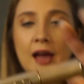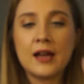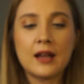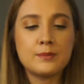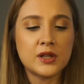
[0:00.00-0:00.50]

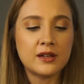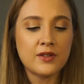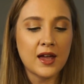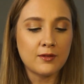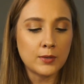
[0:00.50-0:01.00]
And I believe
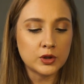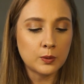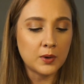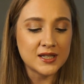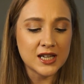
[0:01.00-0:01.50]
they have
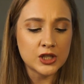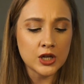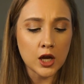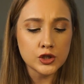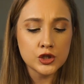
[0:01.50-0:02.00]
multiple ones. It's
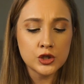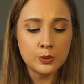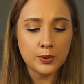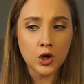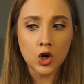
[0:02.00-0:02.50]
not
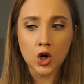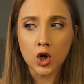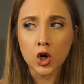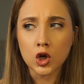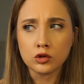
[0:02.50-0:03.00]

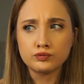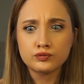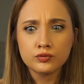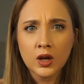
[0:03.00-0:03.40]
super